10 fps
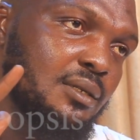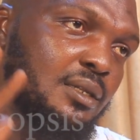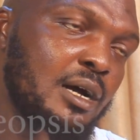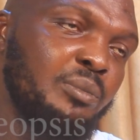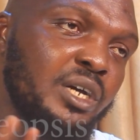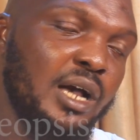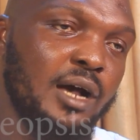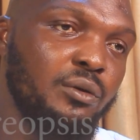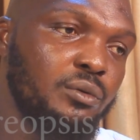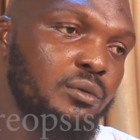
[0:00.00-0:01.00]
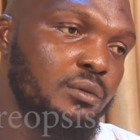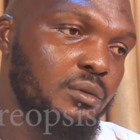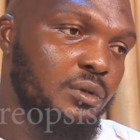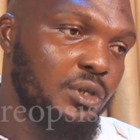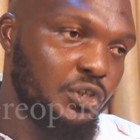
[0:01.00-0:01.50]
Nnamdi Kanu
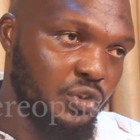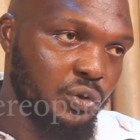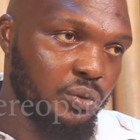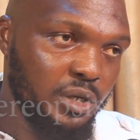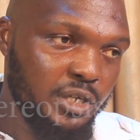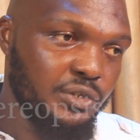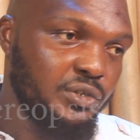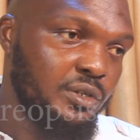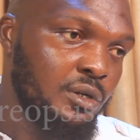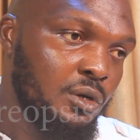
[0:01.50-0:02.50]
is released.